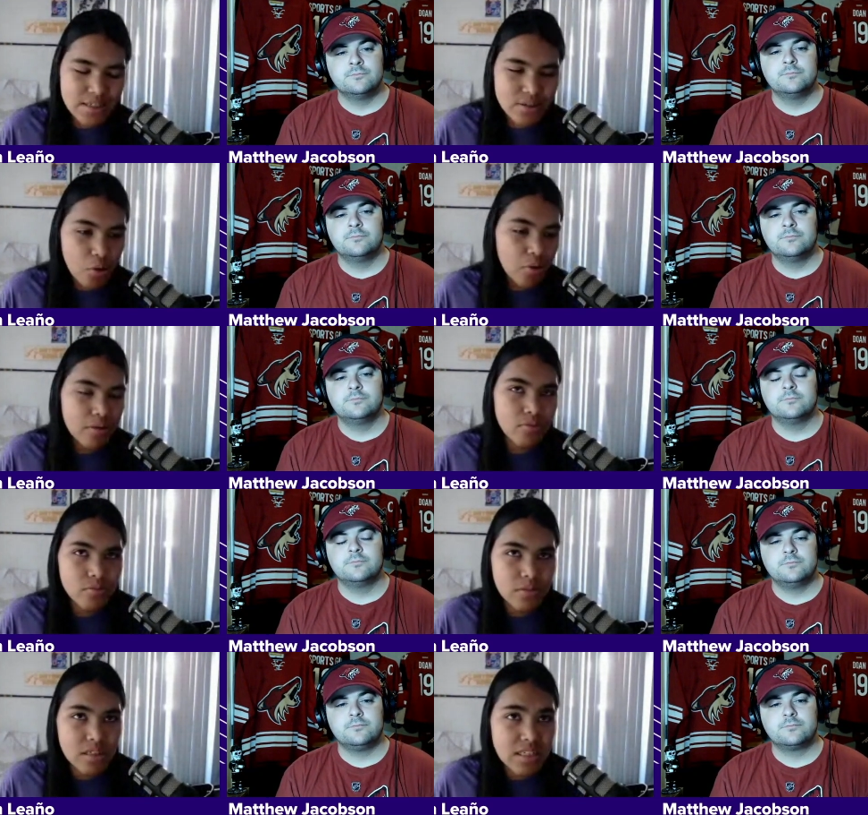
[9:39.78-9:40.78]
Speaker 1: of course, because
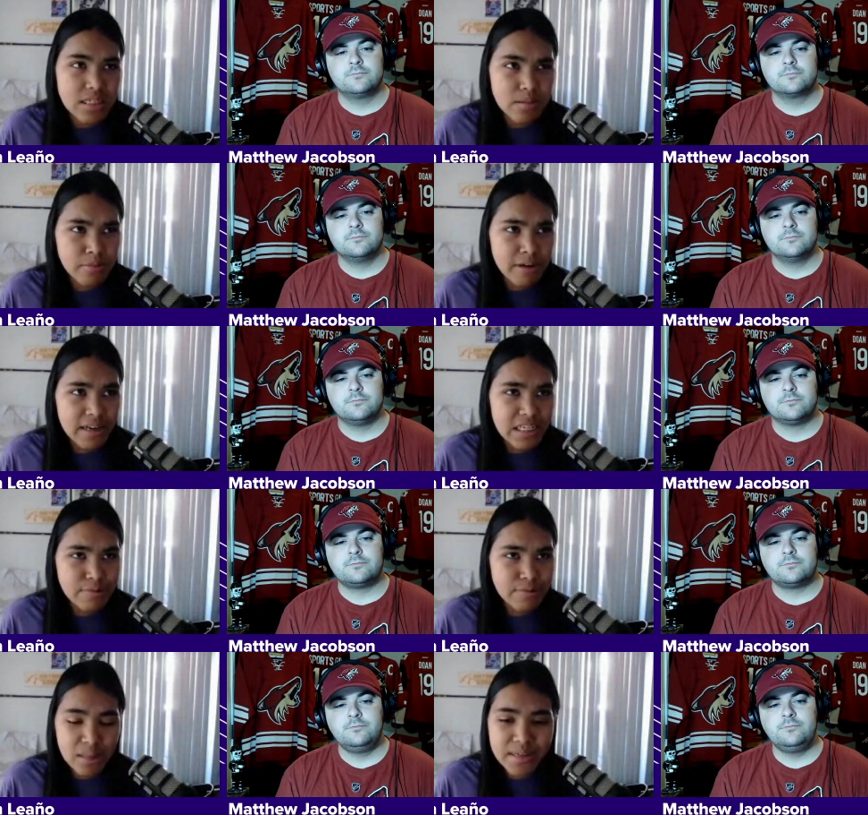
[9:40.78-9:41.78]
no one. It's
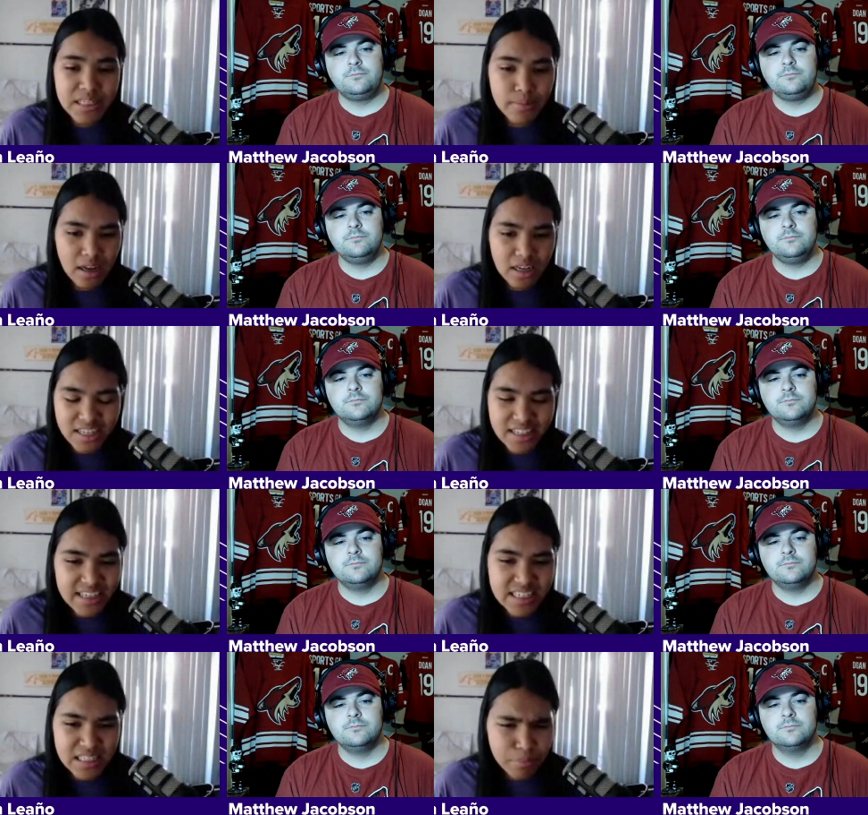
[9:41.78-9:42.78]
ready to be
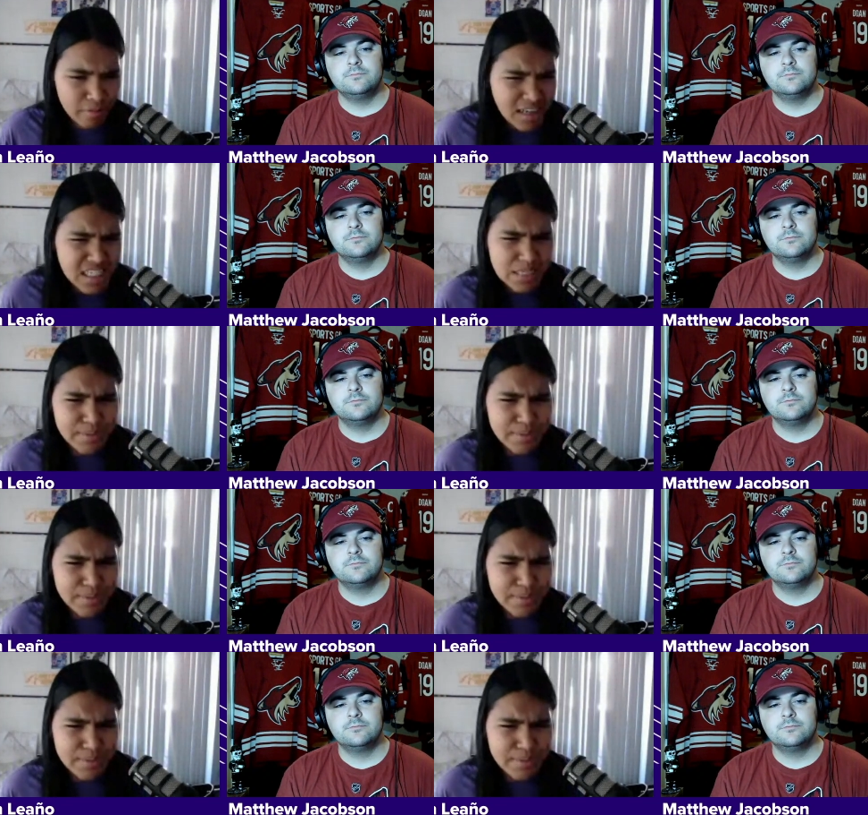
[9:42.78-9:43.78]
demolished. I think it's in the
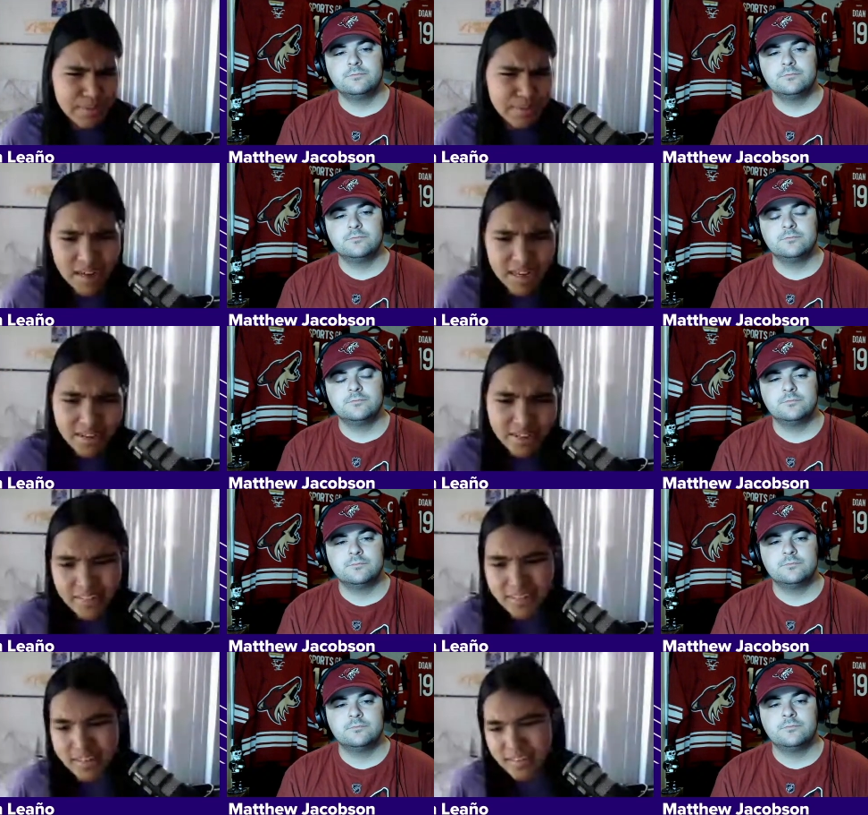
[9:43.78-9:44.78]
process of being demolished
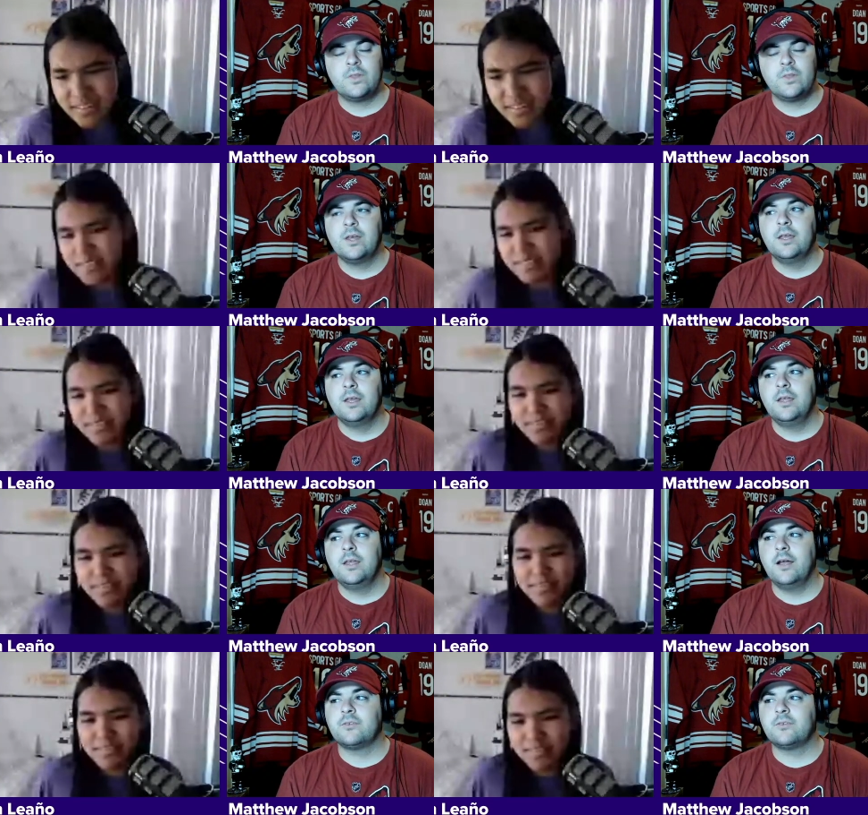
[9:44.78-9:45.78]
already.
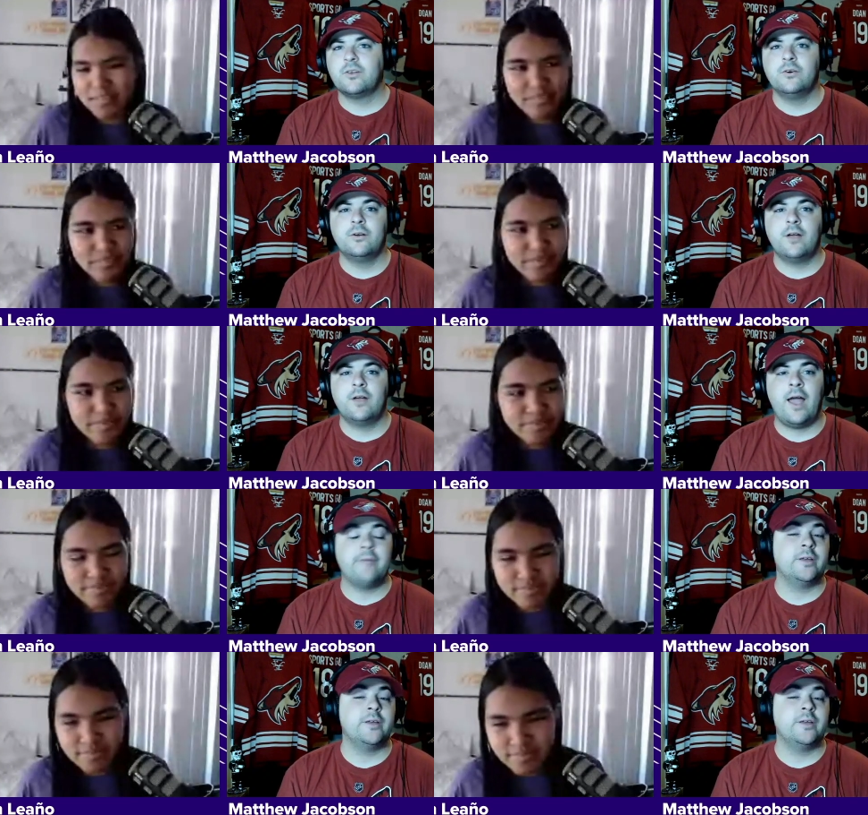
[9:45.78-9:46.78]
Speaker 2: Yeah. So
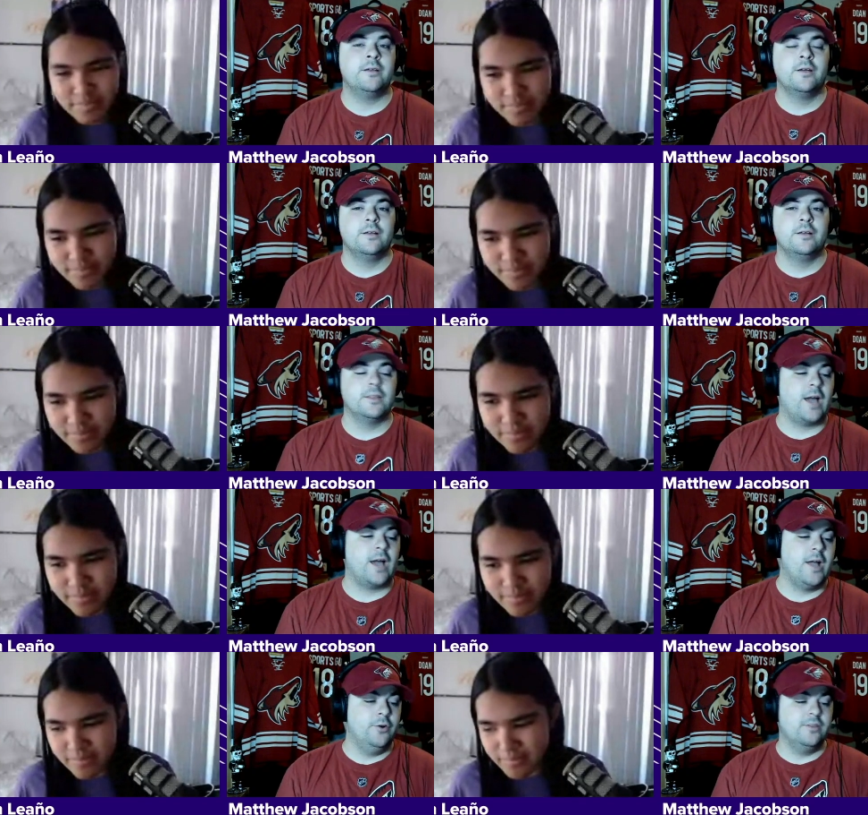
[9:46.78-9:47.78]
having the
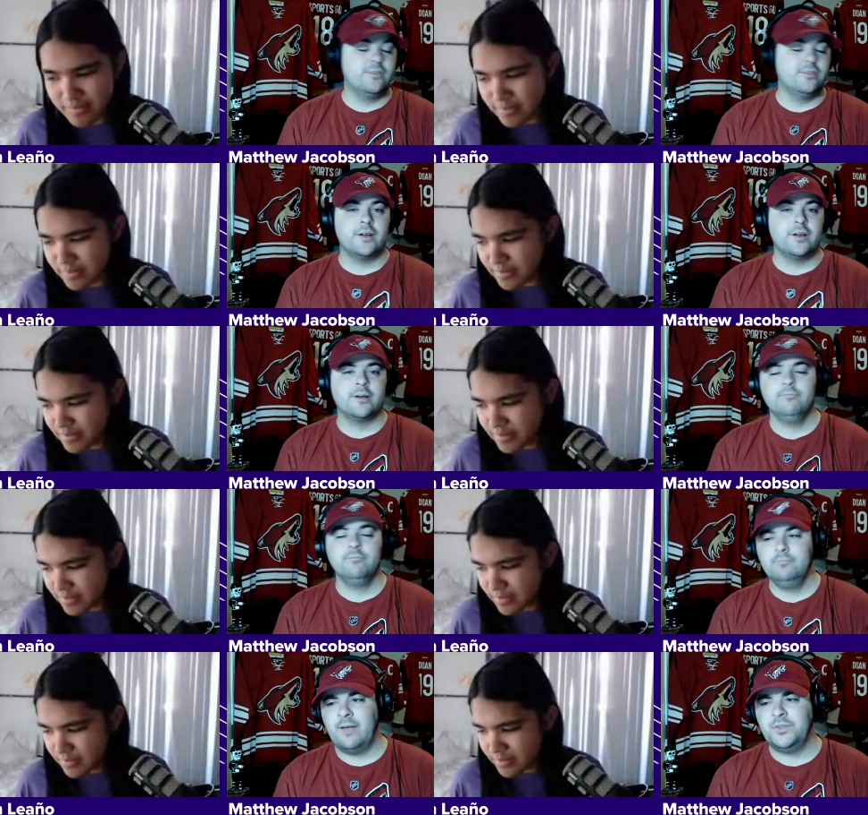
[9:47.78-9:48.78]
Coyotes there,
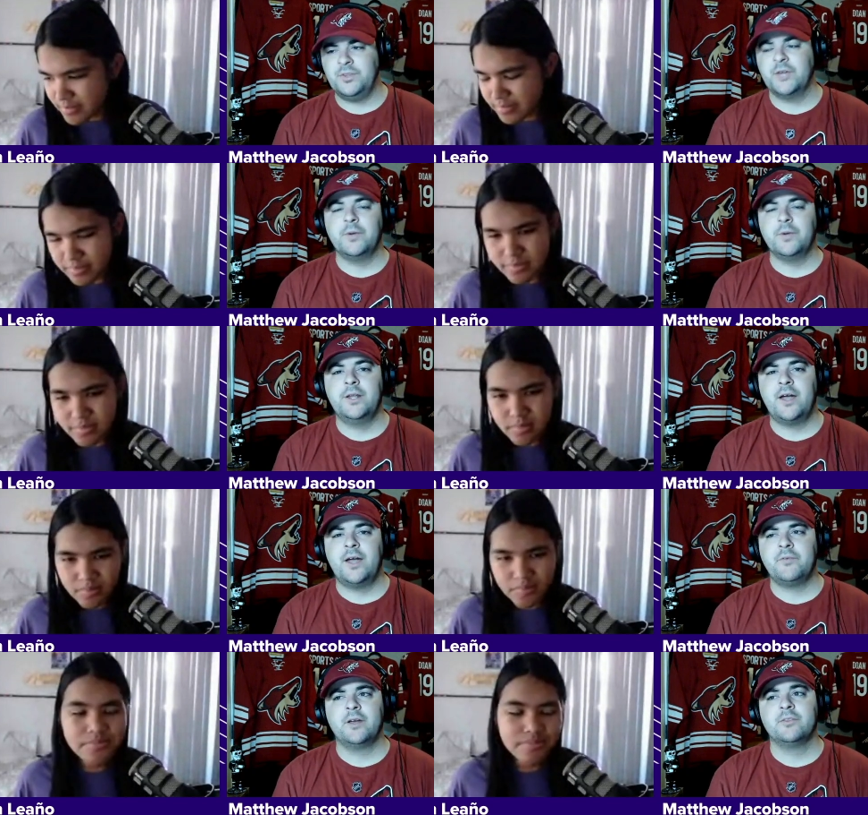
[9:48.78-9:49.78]
having the arena,
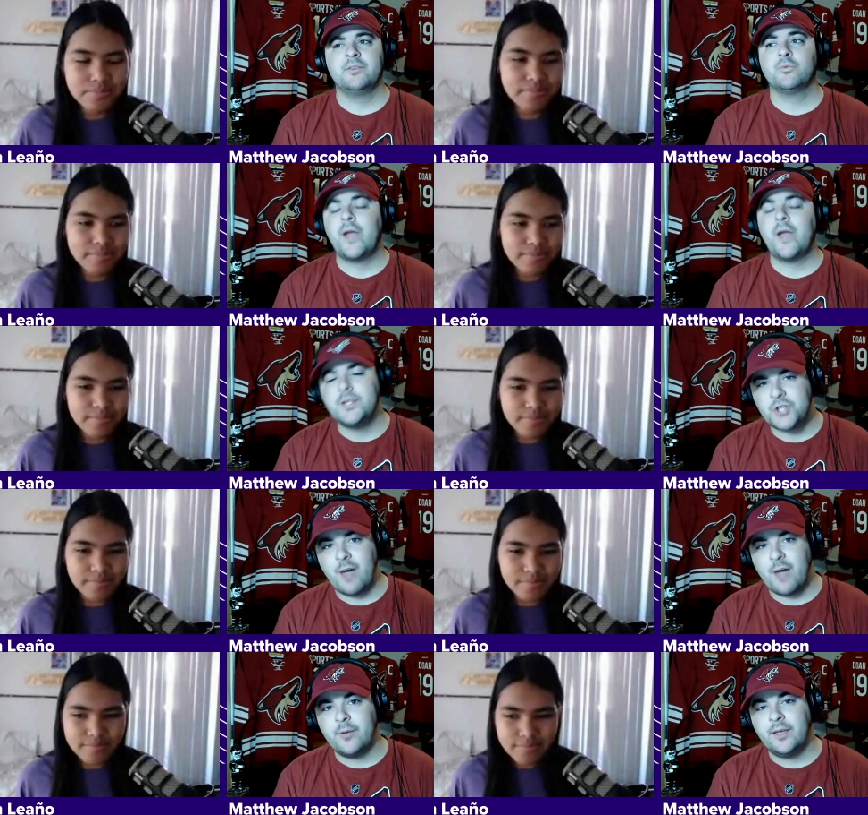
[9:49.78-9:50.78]
having the right
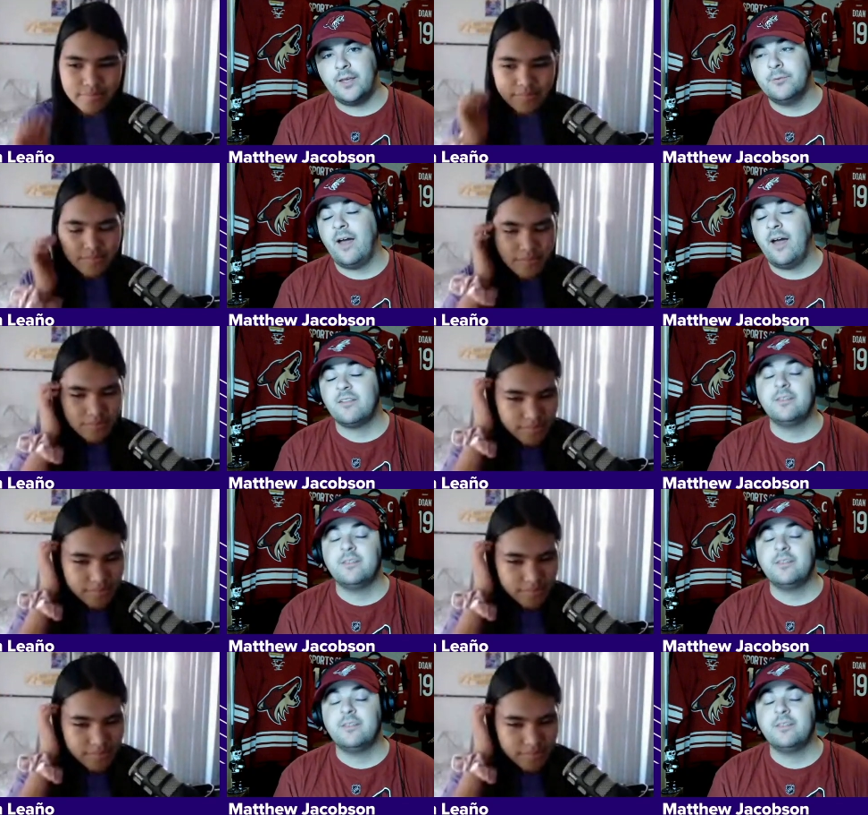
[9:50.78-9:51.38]
shopping, they would have